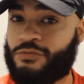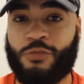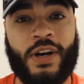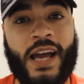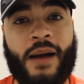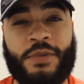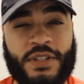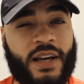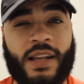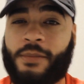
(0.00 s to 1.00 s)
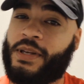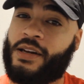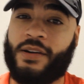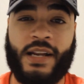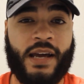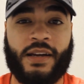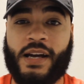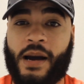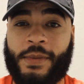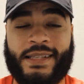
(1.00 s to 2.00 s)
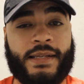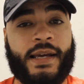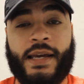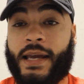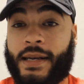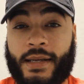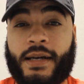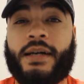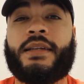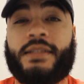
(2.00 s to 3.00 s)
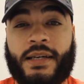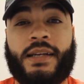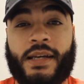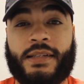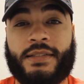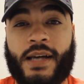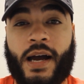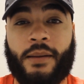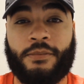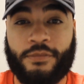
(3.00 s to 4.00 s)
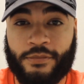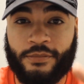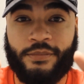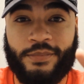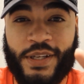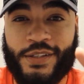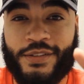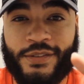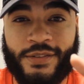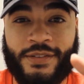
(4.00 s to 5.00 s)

What happens? Y'all let me know down in the comments, and till next time, peace.